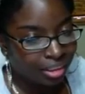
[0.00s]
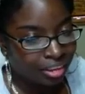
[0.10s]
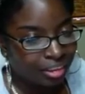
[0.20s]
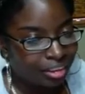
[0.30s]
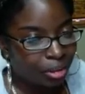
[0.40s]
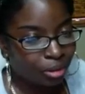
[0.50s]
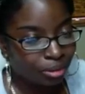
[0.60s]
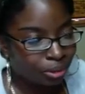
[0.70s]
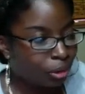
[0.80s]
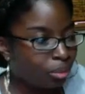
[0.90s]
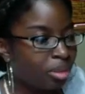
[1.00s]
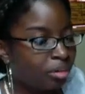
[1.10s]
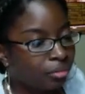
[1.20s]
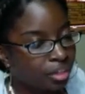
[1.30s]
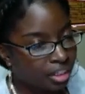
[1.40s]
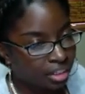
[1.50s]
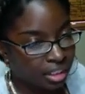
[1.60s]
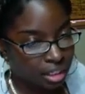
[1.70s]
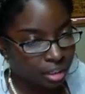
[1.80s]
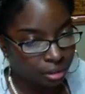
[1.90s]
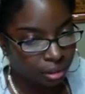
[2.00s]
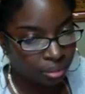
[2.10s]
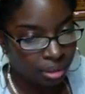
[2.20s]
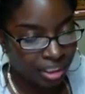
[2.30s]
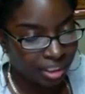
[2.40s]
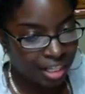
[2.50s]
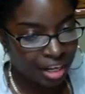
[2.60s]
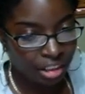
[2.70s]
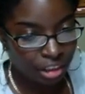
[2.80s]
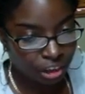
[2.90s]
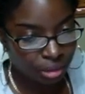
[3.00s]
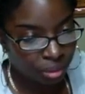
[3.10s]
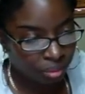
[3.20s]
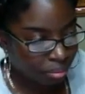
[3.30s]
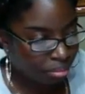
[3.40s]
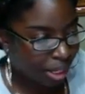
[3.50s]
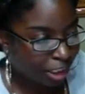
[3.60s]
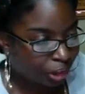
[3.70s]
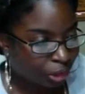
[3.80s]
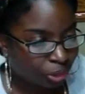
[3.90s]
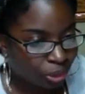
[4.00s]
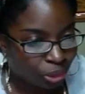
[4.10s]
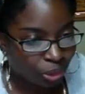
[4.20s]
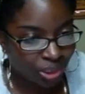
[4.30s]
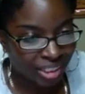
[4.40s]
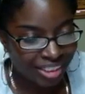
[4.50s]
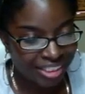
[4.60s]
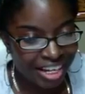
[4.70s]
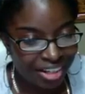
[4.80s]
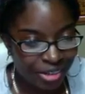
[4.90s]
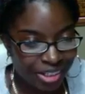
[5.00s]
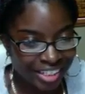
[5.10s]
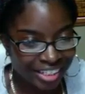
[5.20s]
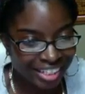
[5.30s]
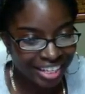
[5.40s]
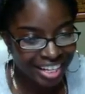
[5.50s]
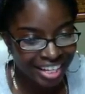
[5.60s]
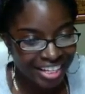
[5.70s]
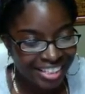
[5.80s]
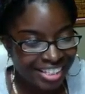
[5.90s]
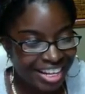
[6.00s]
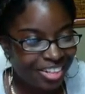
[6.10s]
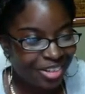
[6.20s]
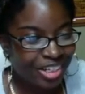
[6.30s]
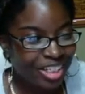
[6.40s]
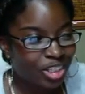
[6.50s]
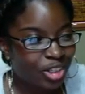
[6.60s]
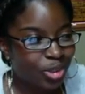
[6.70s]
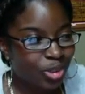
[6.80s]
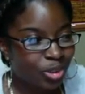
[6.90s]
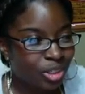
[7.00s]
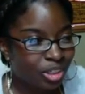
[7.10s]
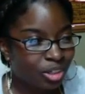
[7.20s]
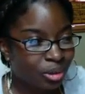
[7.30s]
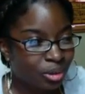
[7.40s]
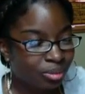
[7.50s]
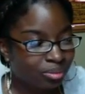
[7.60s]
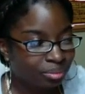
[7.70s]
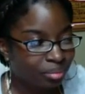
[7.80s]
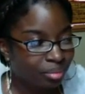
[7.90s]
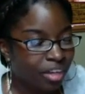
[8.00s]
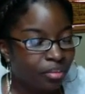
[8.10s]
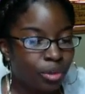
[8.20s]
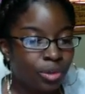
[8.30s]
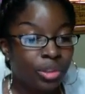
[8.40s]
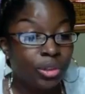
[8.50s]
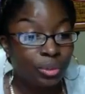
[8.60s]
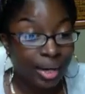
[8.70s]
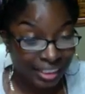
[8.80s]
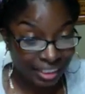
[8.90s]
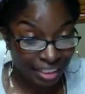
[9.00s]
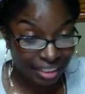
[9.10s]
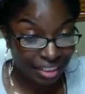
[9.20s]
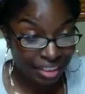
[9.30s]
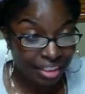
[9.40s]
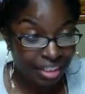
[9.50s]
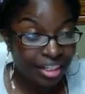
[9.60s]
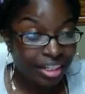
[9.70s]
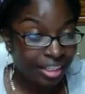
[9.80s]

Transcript: don't be afraid of the Saunders book. It's not going to jump up and bite you, or it's not going to, if you use it correctly And